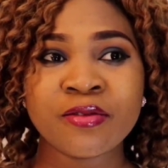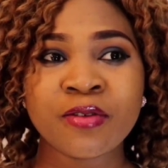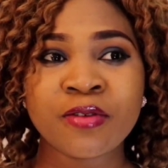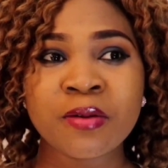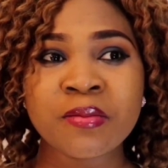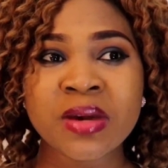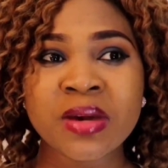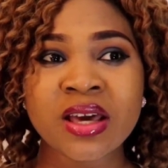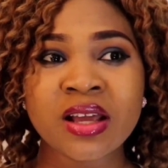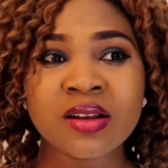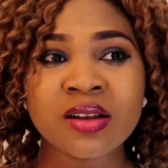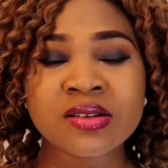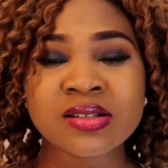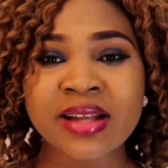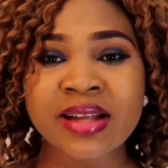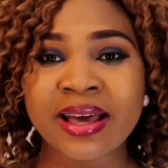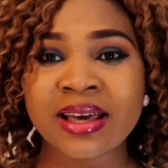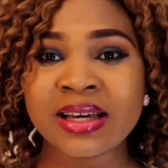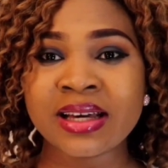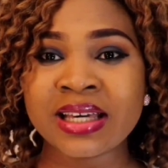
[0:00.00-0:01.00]
for me, it
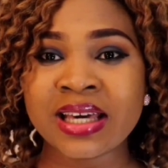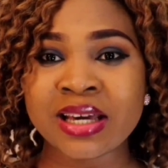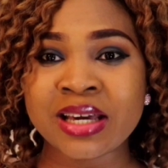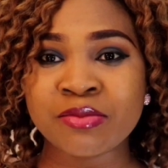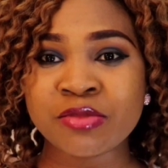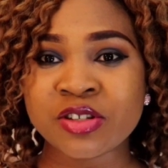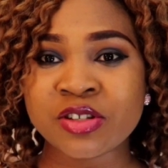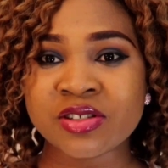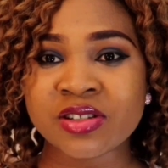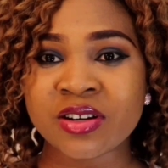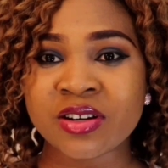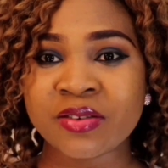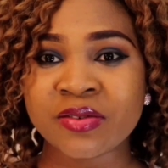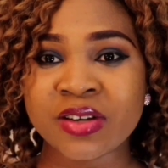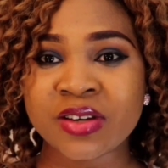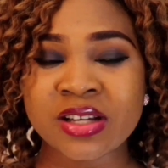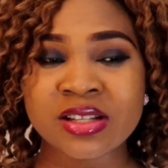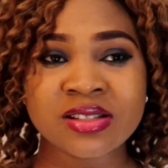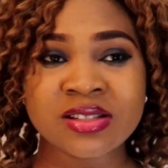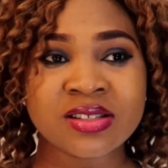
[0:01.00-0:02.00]
looks like a game
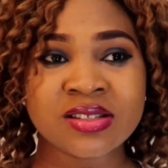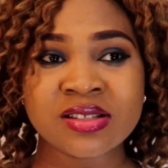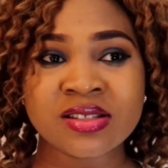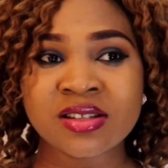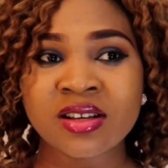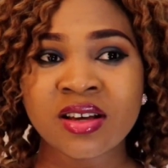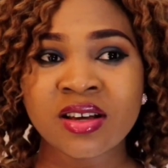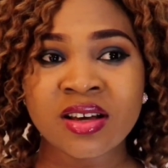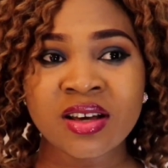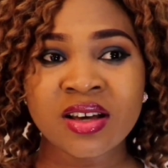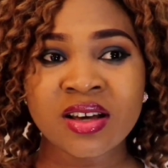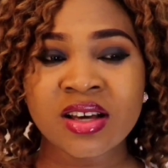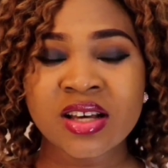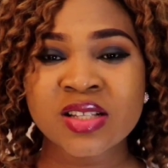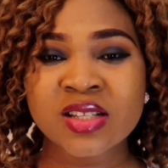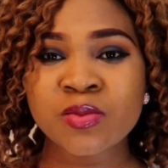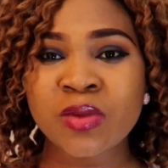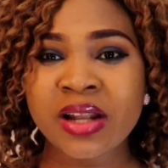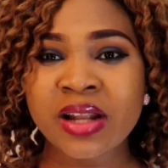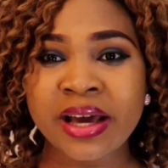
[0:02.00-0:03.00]
reserve. It's
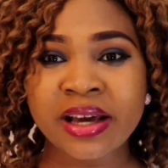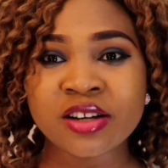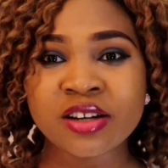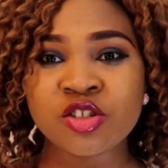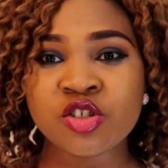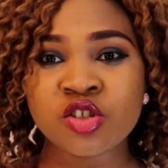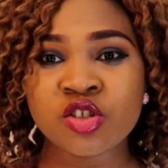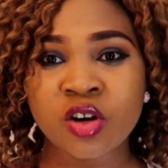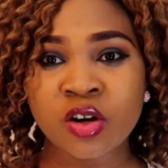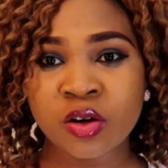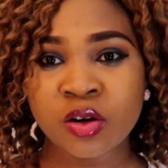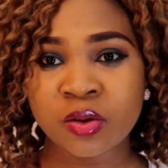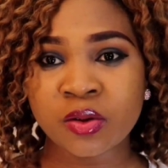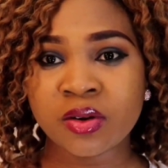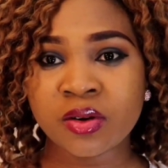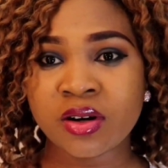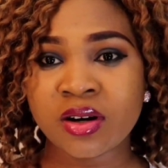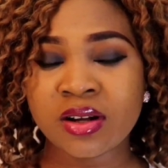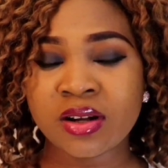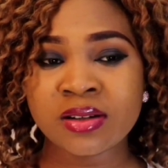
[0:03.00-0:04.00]
more like a
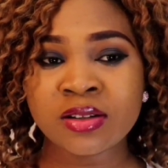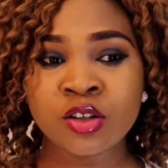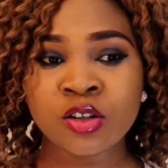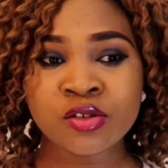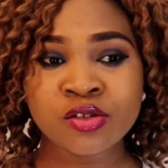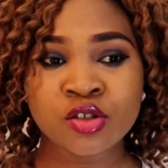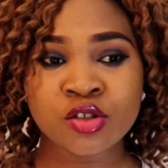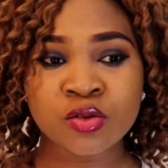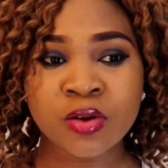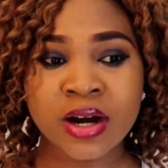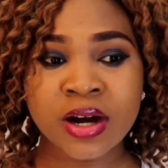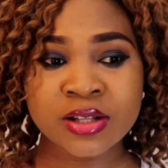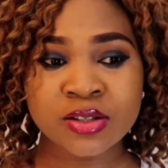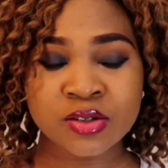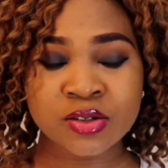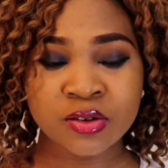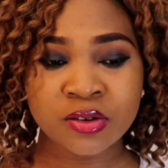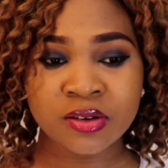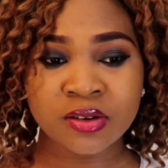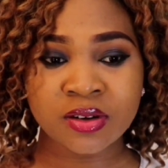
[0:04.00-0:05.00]
jungle. You try
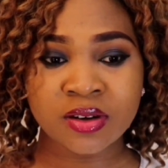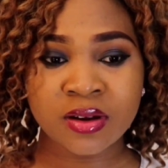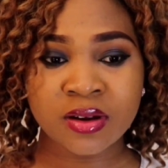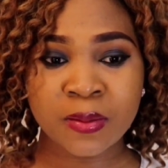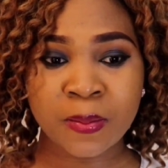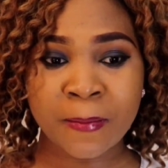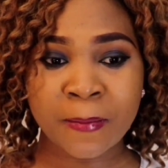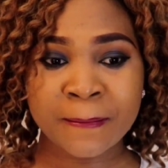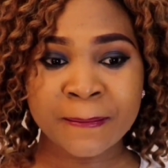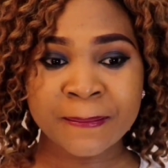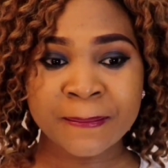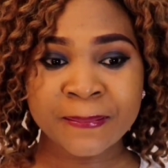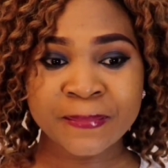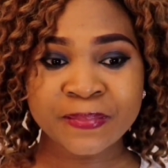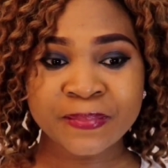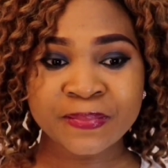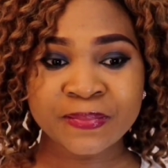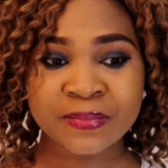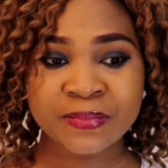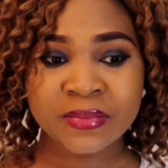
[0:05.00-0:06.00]
to,
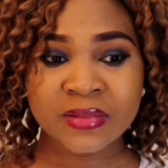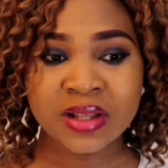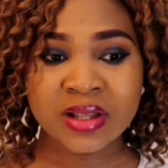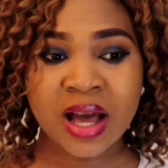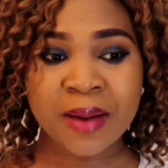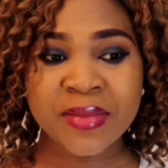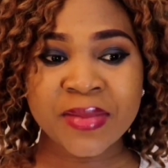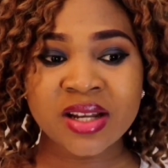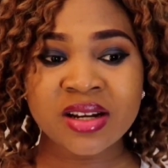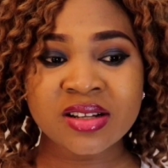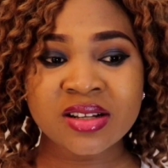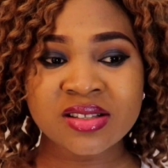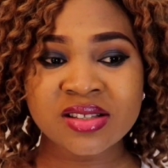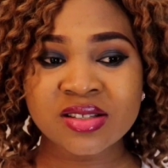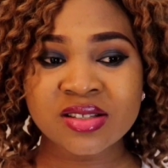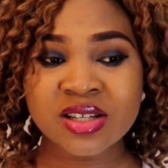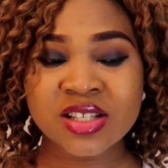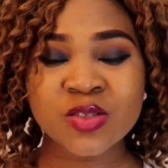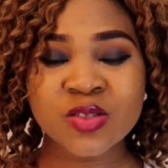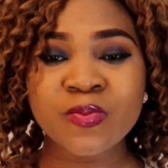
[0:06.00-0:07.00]
I mean,
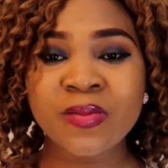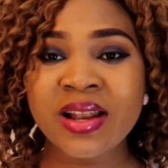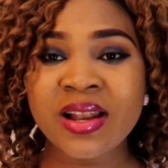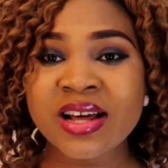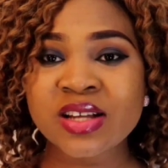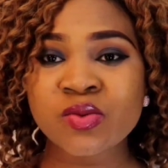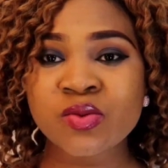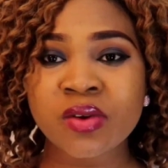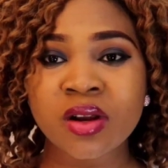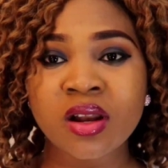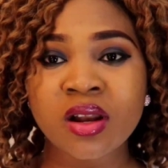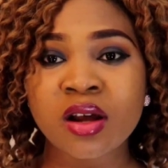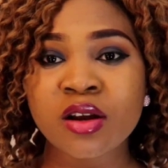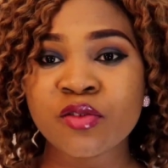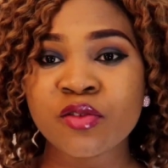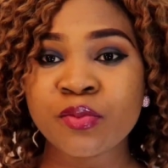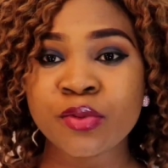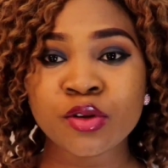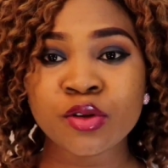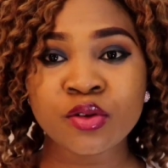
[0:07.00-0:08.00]
it's blessed with a lot
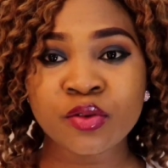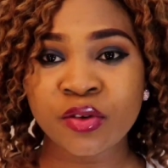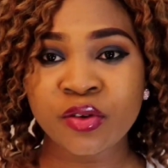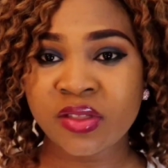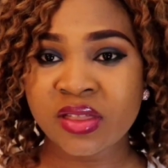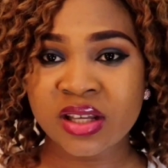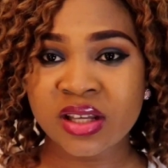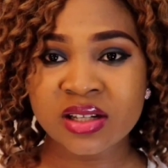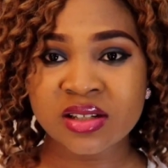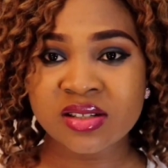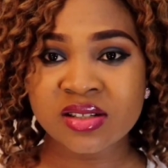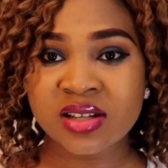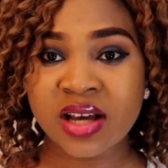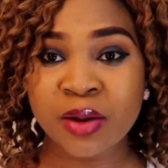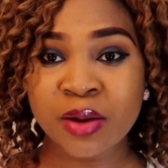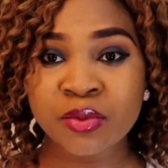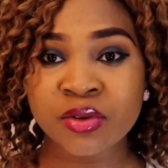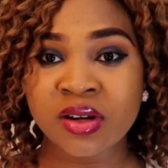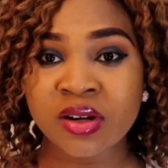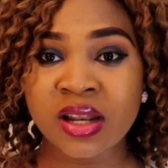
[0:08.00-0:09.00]
of beautiful things,
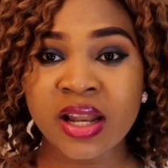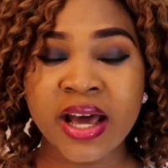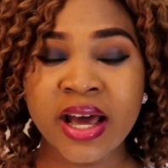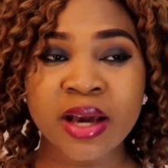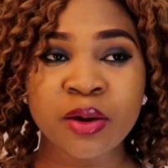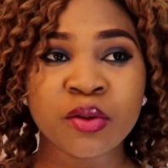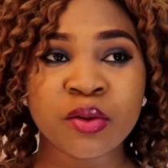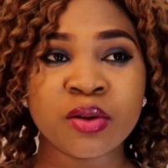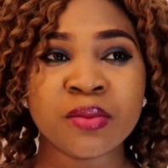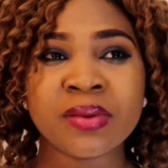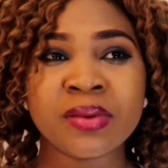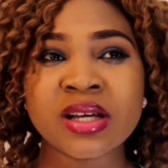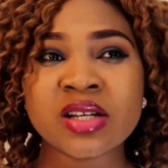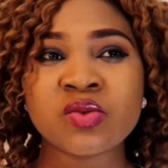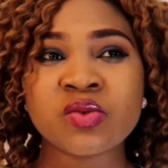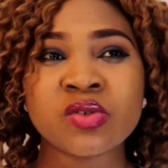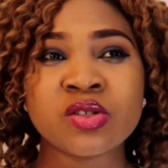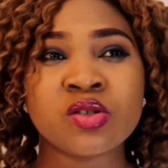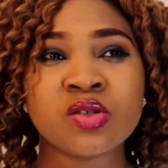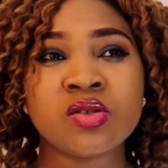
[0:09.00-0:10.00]
I wouldn't lie. We're
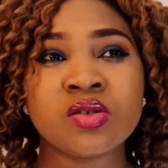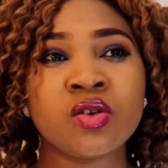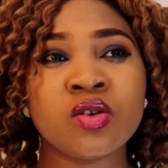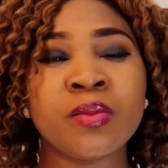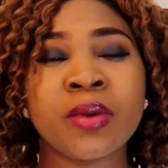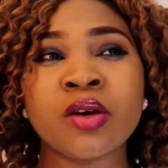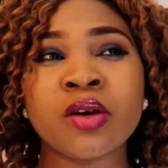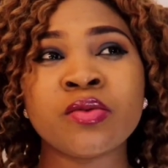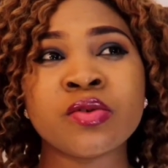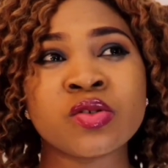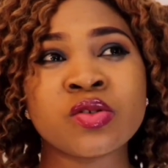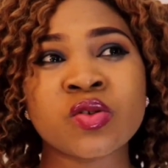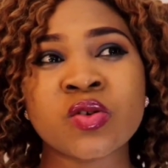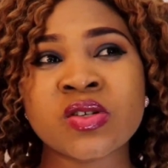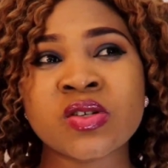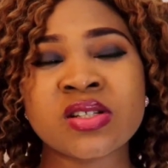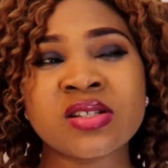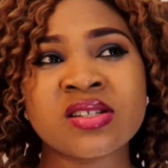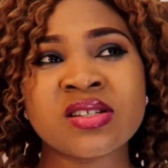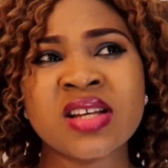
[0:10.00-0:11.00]
blessed with so many
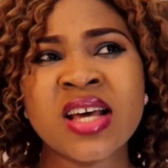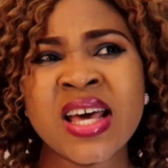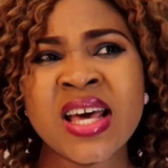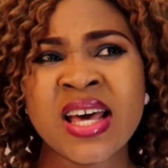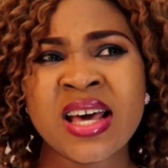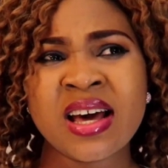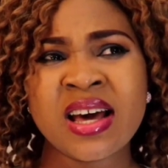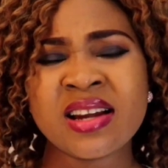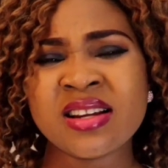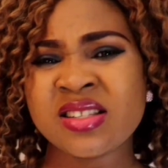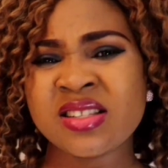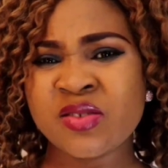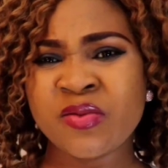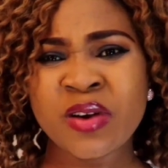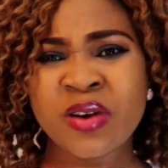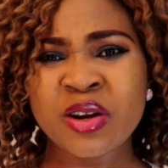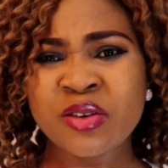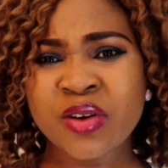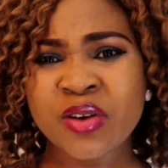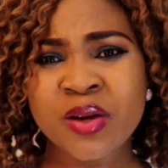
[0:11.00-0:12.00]
resources, and it's
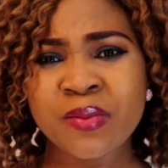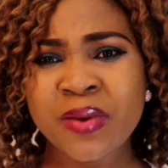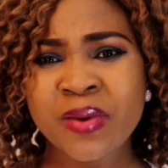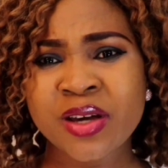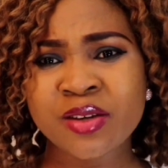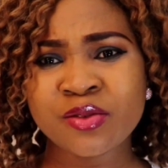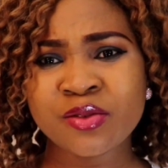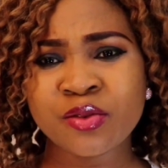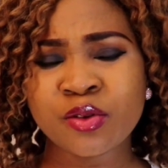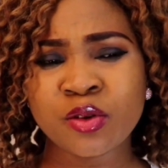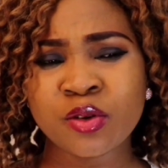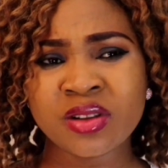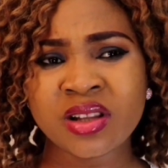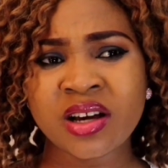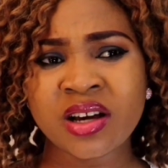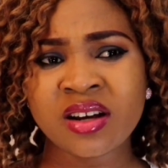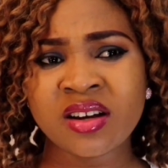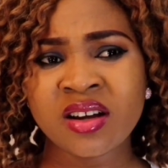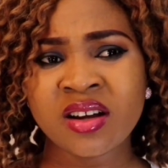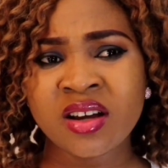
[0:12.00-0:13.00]
very, very painful
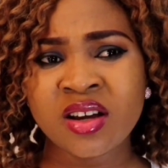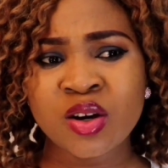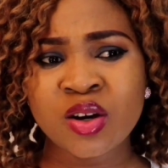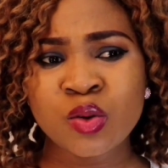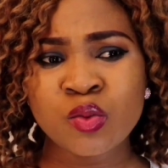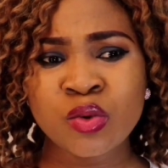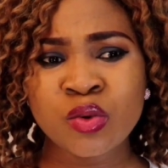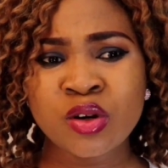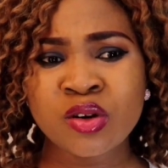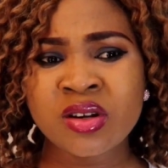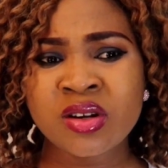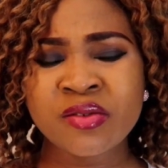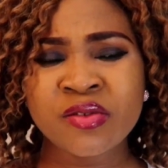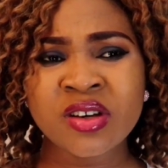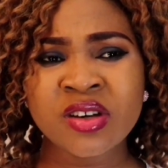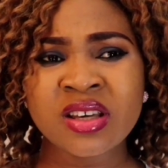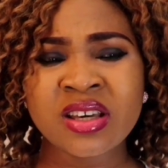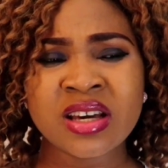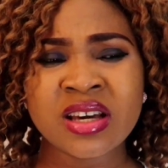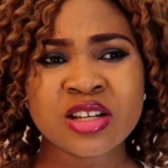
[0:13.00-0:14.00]
that we don't
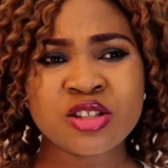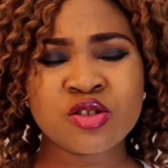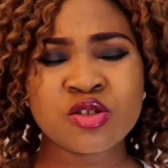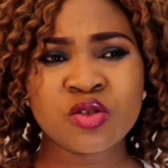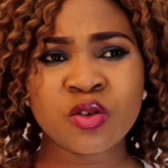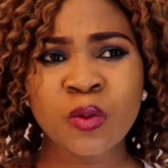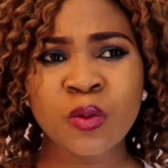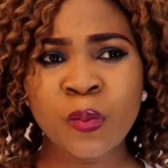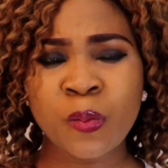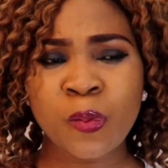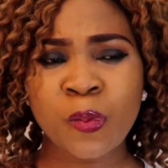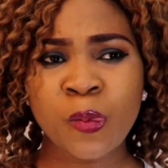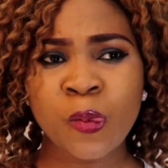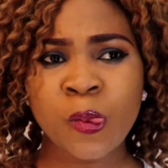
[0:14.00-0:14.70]
even get to